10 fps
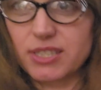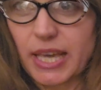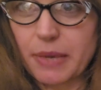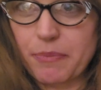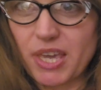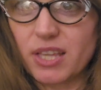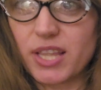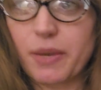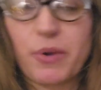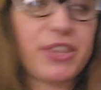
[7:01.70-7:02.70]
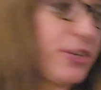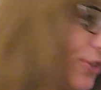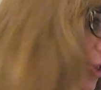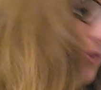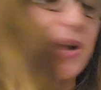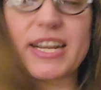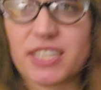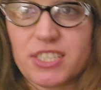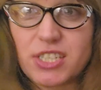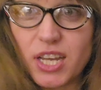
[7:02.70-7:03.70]
like me. Like when there's a direct
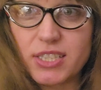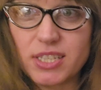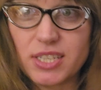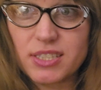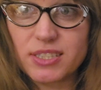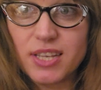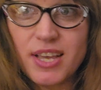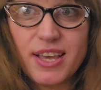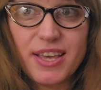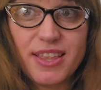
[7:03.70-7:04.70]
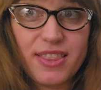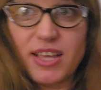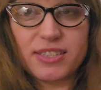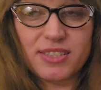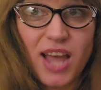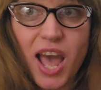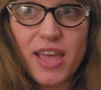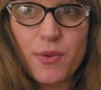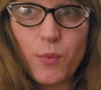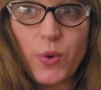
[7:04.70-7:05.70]
injustice,
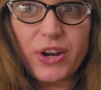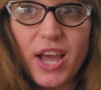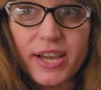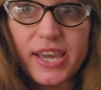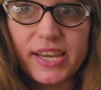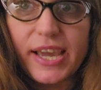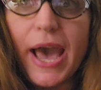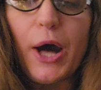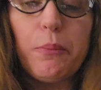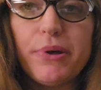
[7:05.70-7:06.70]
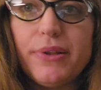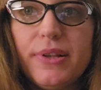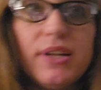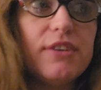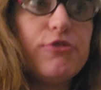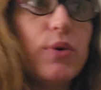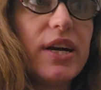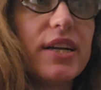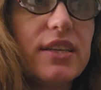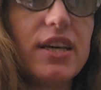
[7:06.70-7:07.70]
we're not getting help
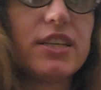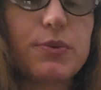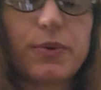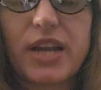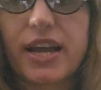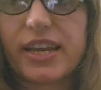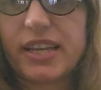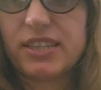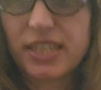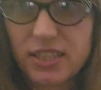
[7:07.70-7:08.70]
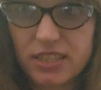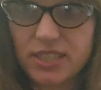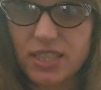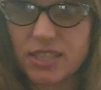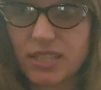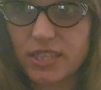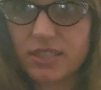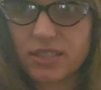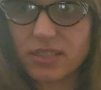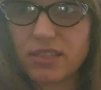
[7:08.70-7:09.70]
for this. We're not getting legal
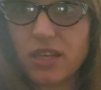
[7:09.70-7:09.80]
assistance.